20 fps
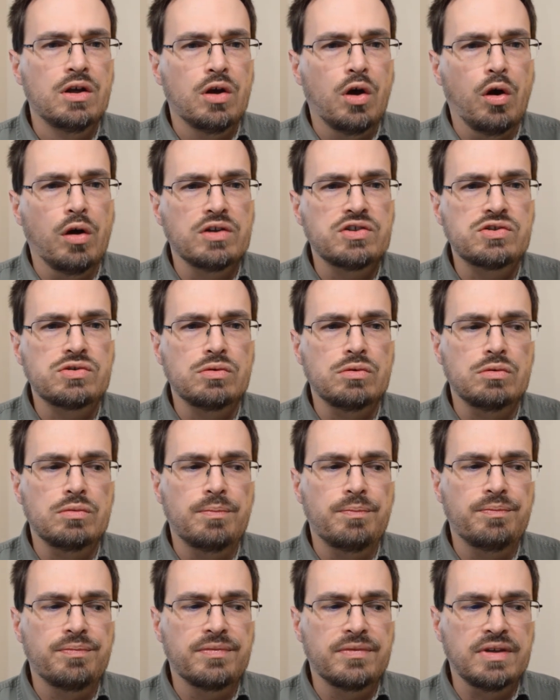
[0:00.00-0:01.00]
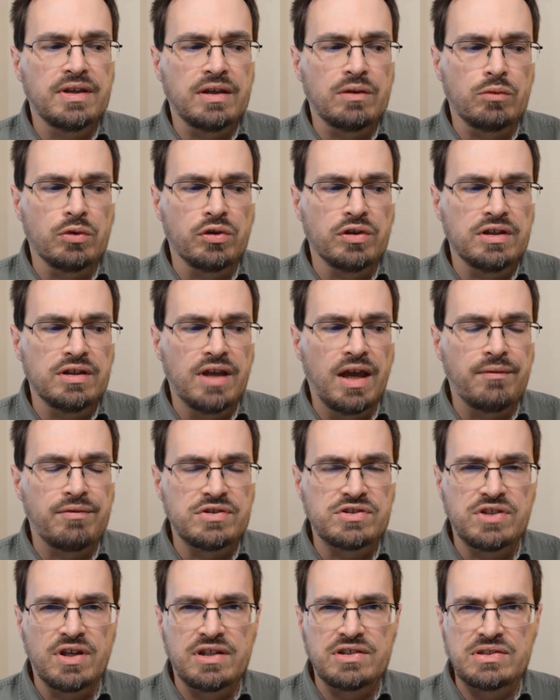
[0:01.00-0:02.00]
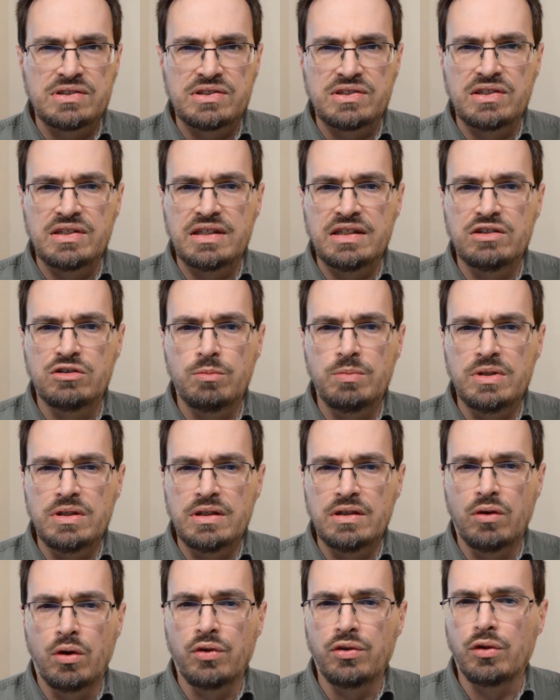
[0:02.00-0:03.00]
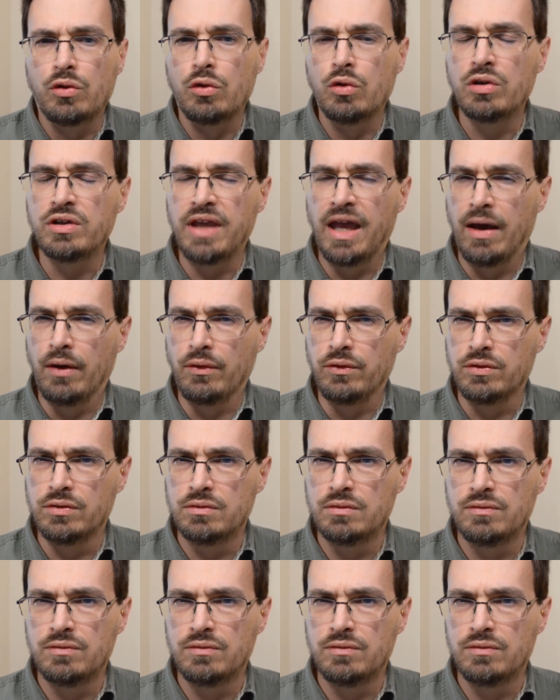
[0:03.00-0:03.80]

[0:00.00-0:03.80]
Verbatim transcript: Also, it really emphasizes the need to be on the lookout